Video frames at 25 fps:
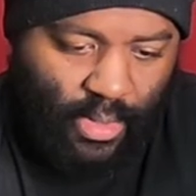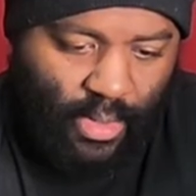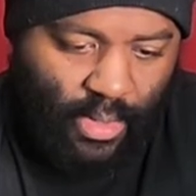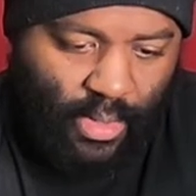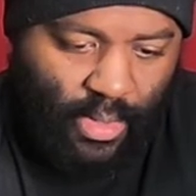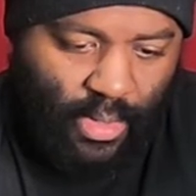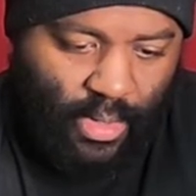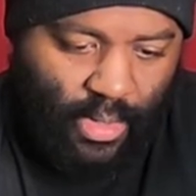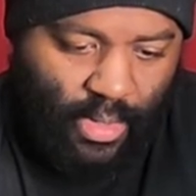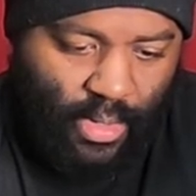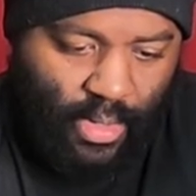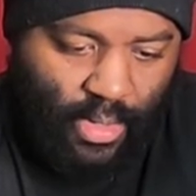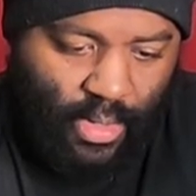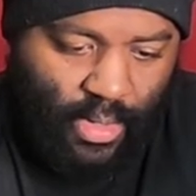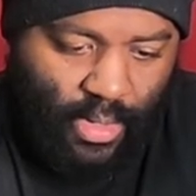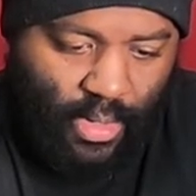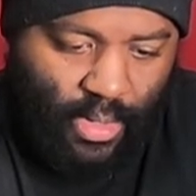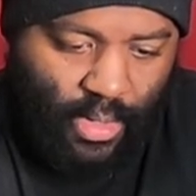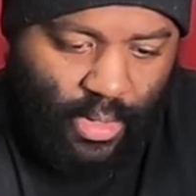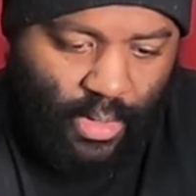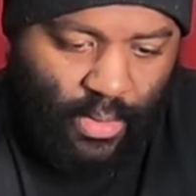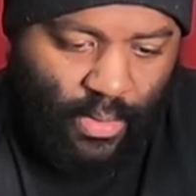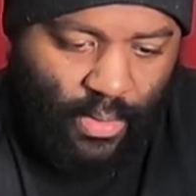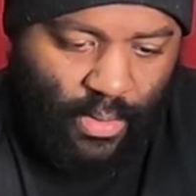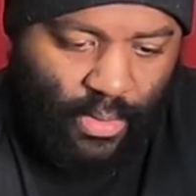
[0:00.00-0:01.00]

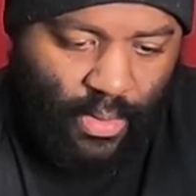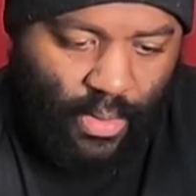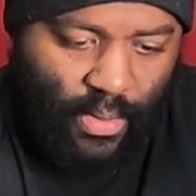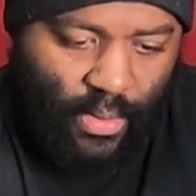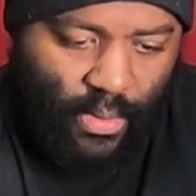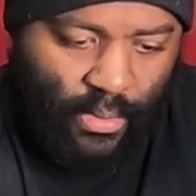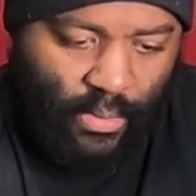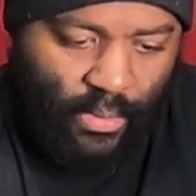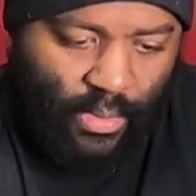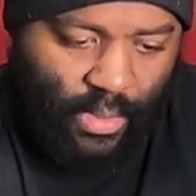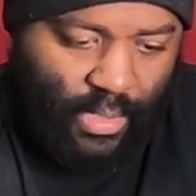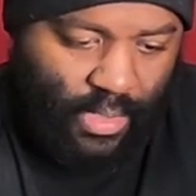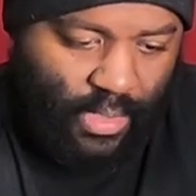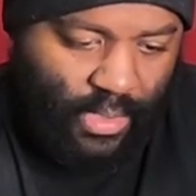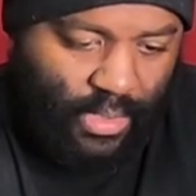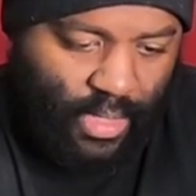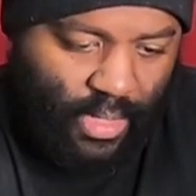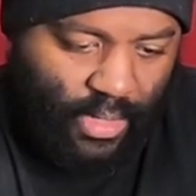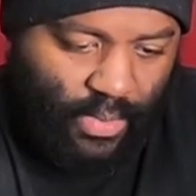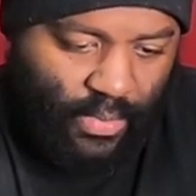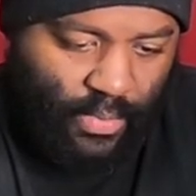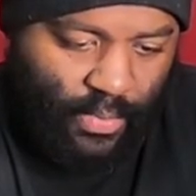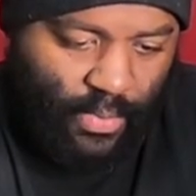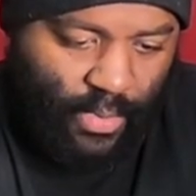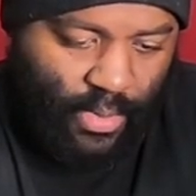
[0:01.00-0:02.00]
I know the cold, these
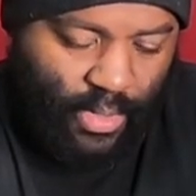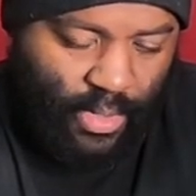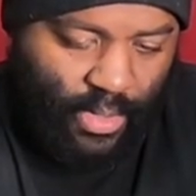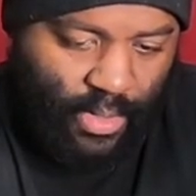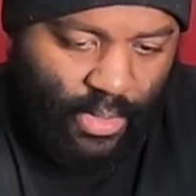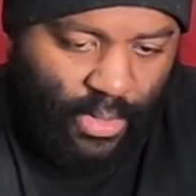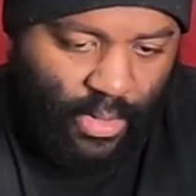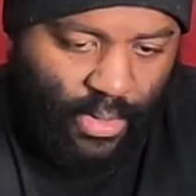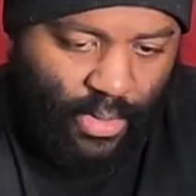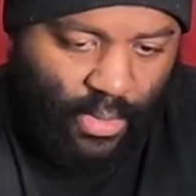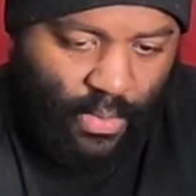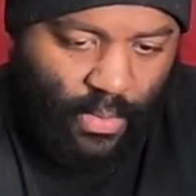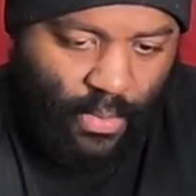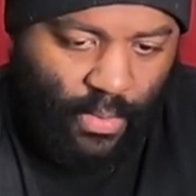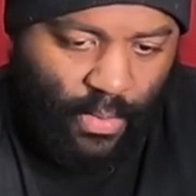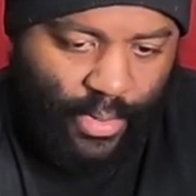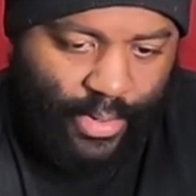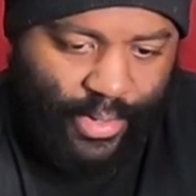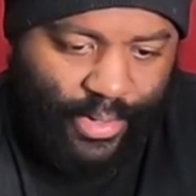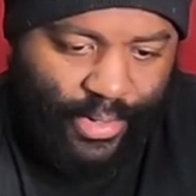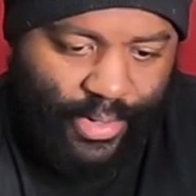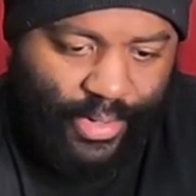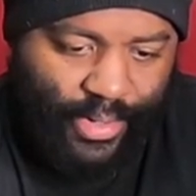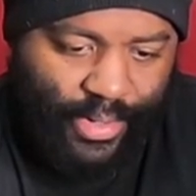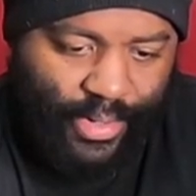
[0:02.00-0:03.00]
things will work in the cold
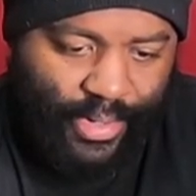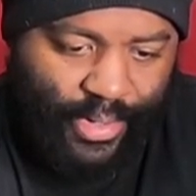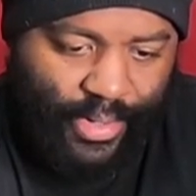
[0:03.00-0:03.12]
water.